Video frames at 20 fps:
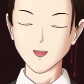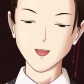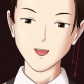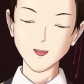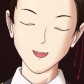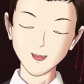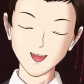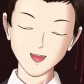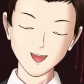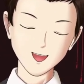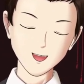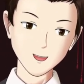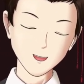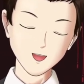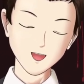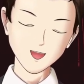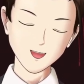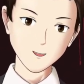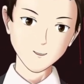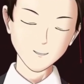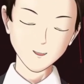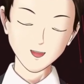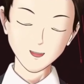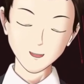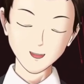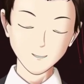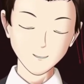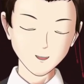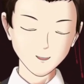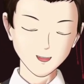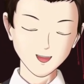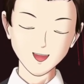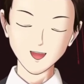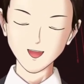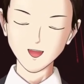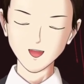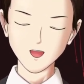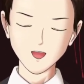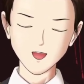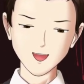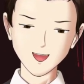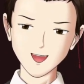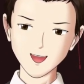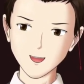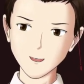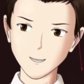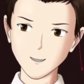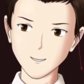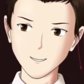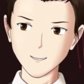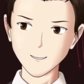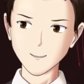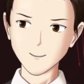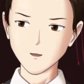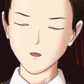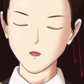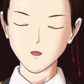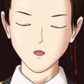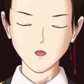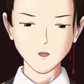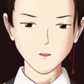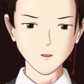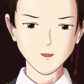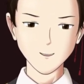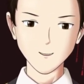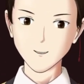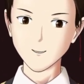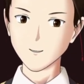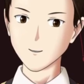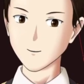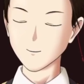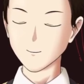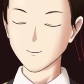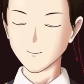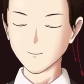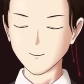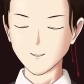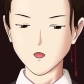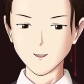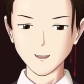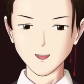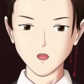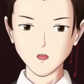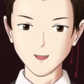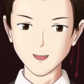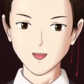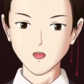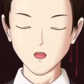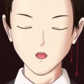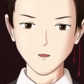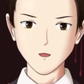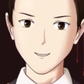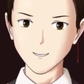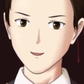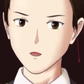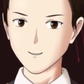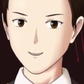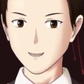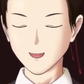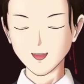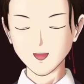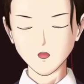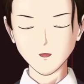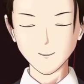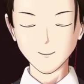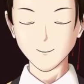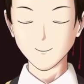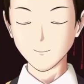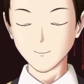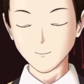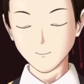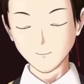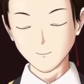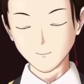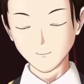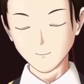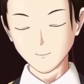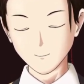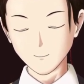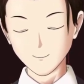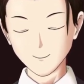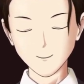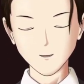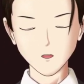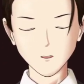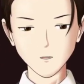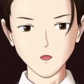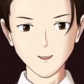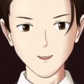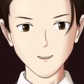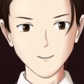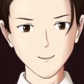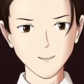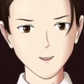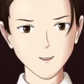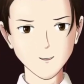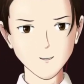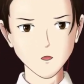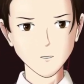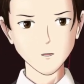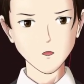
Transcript: Unless, if you don't want to think about it at all and just want to see how this is reasoned out, you're welcome to watch this video.